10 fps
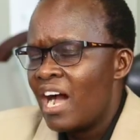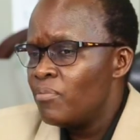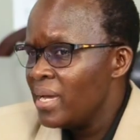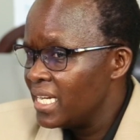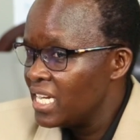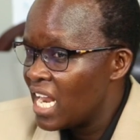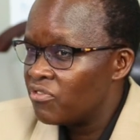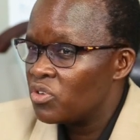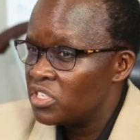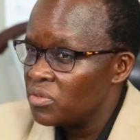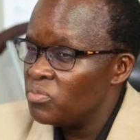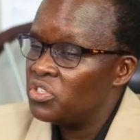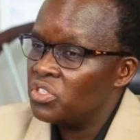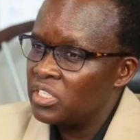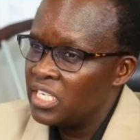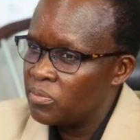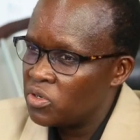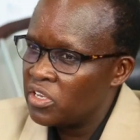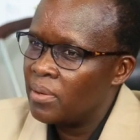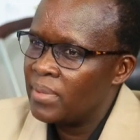I've made enough contribution in
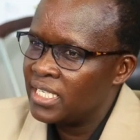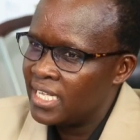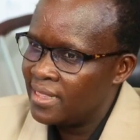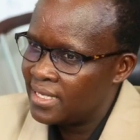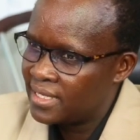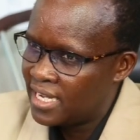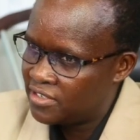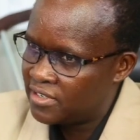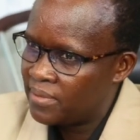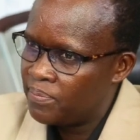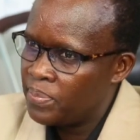procurement in this country,